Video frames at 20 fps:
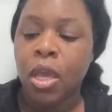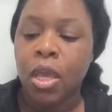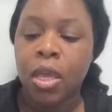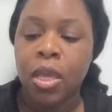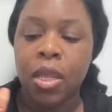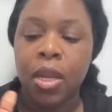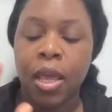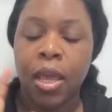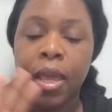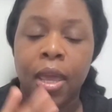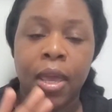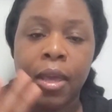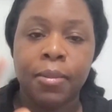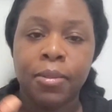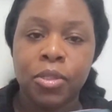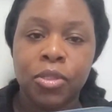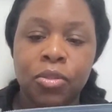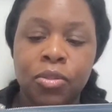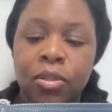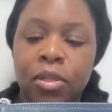And I
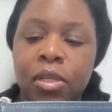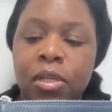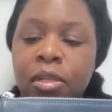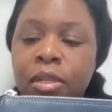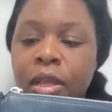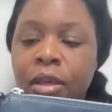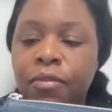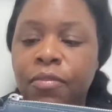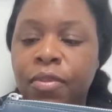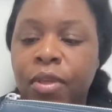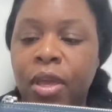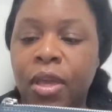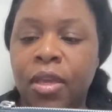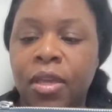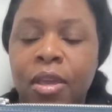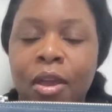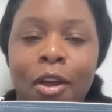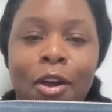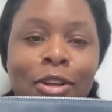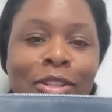absolutely love
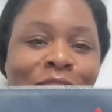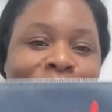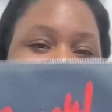that, y'all.